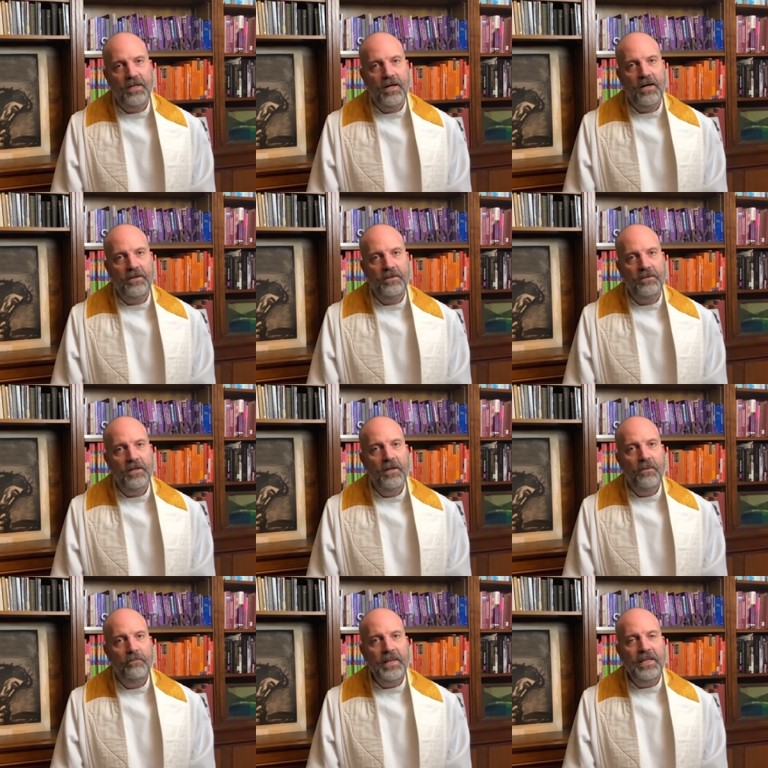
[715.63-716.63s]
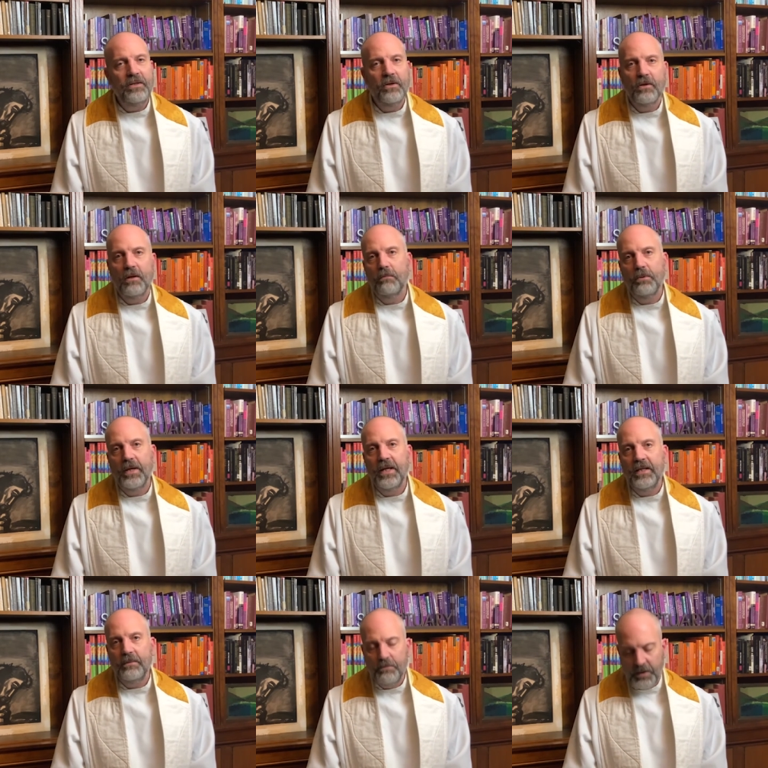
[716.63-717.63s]
God and making her a
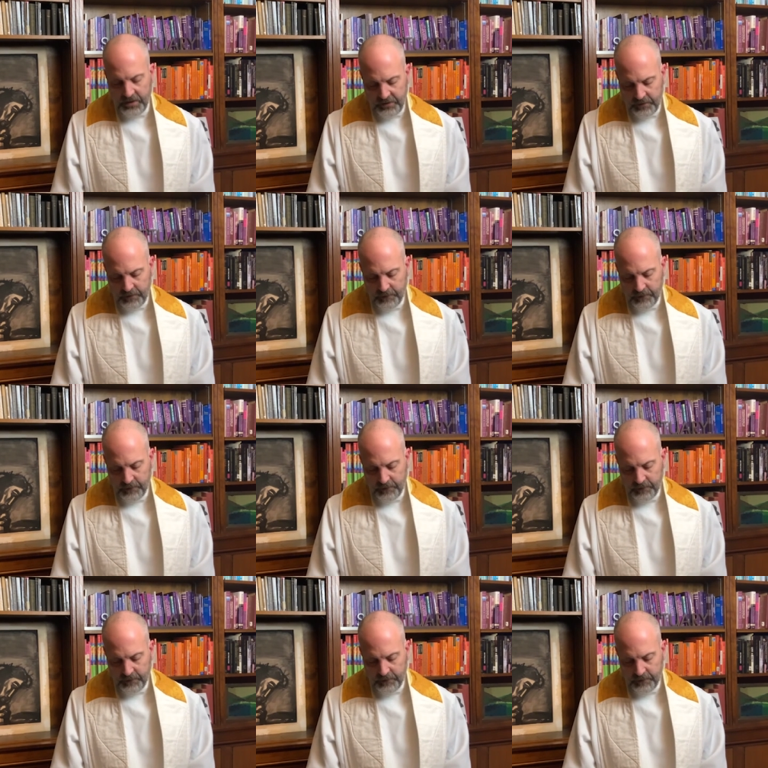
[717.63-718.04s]
brainy puzzle.